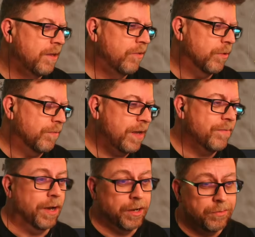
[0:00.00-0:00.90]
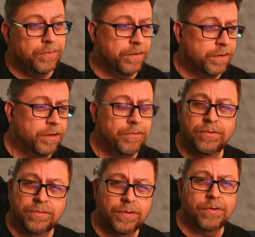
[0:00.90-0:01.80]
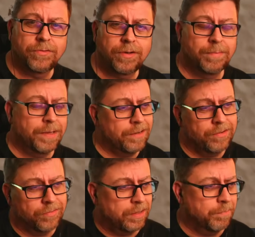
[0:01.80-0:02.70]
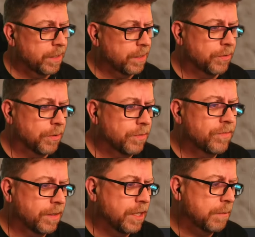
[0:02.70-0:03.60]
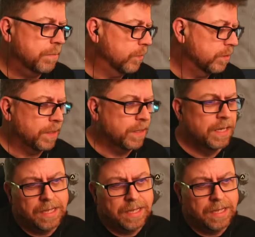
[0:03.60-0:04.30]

So if I have hundreds and hundreds of darts on me, I just keep making darts and I keep them with me.